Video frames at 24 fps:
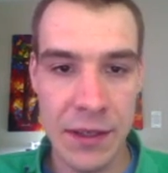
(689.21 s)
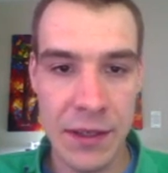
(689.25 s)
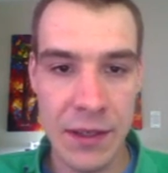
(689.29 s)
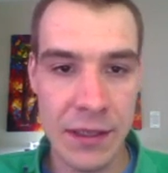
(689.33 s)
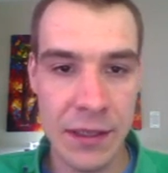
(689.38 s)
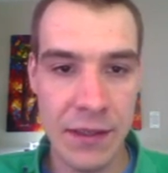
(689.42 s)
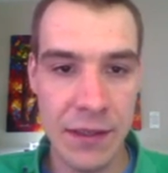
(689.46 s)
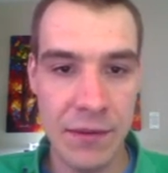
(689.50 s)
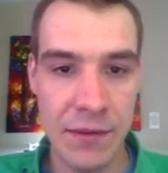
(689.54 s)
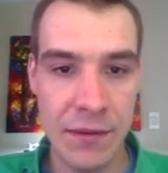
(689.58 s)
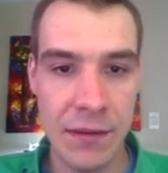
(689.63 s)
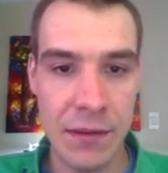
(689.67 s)

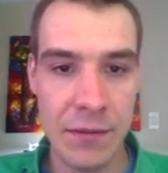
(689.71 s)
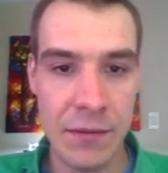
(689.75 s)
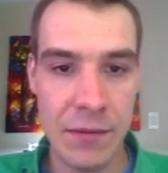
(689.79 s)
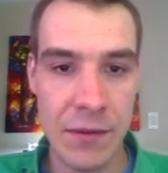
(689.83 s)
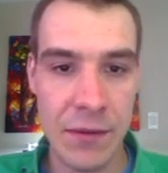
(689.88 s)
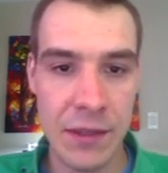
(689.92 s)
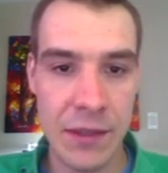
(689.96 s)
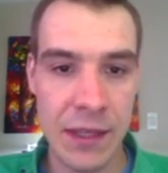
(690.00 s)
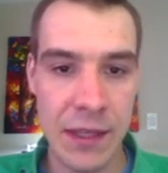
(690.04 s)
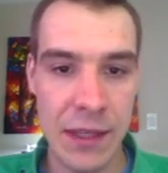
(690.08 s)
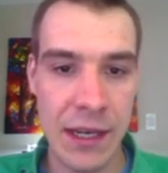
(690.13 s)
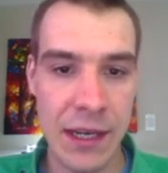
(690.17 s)

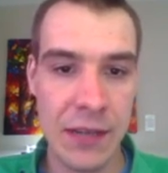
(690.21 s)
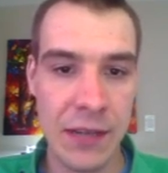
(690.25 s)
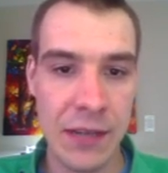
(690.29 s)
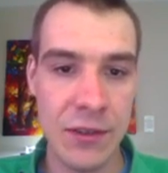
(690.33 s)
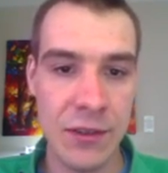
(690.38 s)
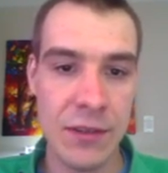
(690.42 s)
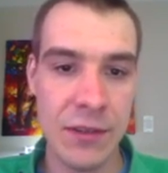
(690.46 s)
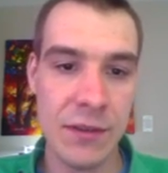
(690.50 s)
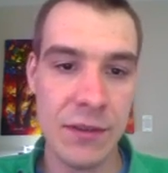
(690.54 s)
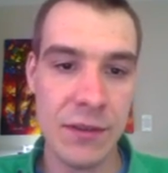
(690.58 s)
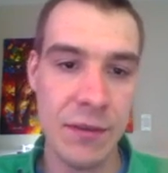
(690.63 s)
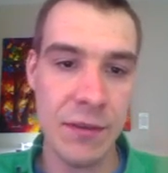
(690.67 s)
The
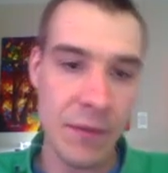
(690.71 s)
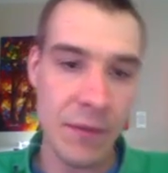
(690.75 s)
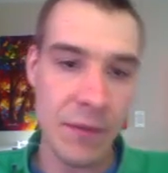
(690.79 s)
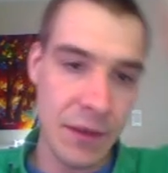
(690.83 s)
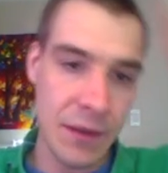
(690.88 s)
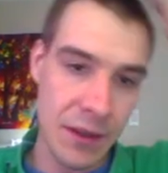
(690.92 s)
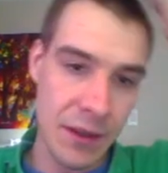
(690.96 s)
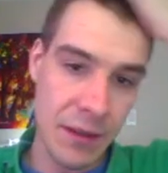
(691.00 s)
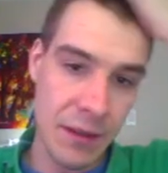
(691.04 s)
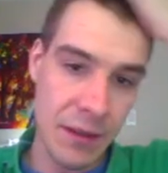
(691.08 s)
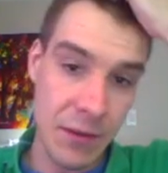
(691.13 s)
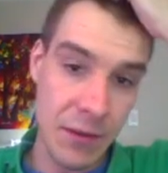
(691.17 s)
hydrogen goes from water
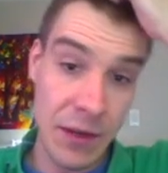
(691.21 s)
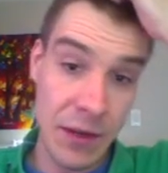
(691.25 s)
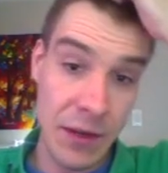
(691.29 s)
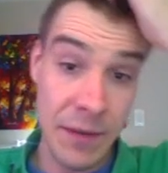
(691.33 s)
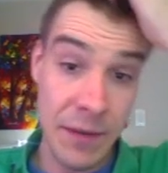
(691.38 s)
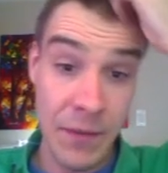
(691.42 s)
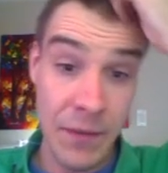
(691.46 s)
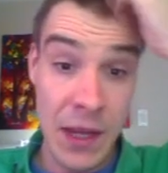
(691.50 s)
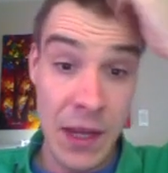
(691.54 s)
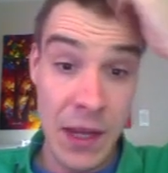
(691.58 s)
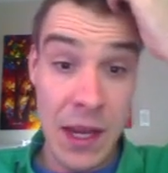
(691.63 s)
to the ammonia,